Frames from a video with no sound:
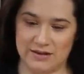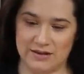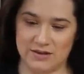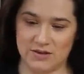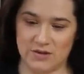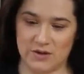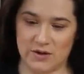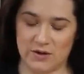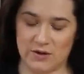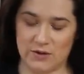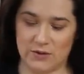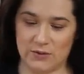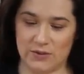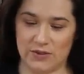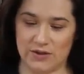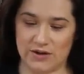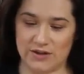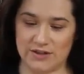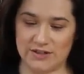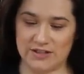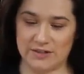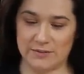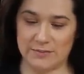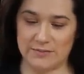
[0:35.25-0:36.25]
So
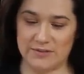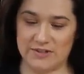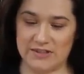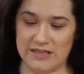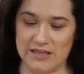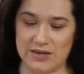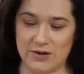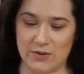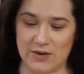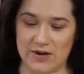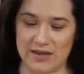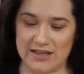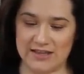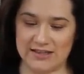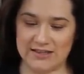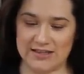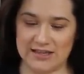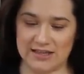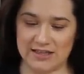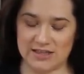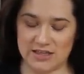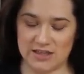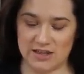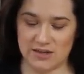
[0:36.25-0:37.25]
there's some sequins
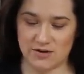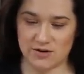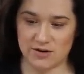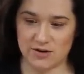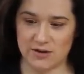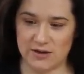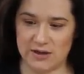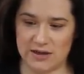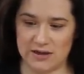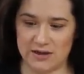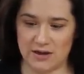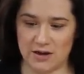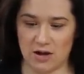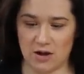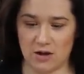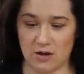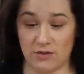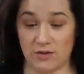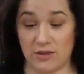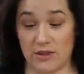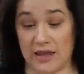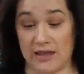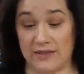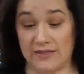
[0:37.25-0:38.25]
that she threw in.
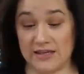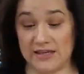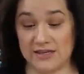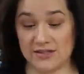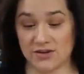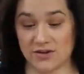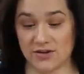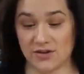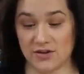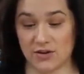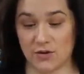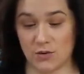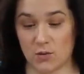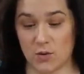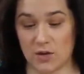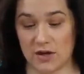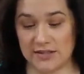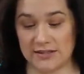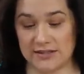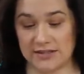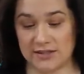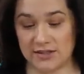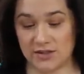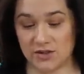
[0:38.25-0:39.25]
Oh, and these are the
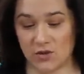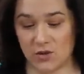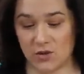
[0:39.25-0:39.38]
ones that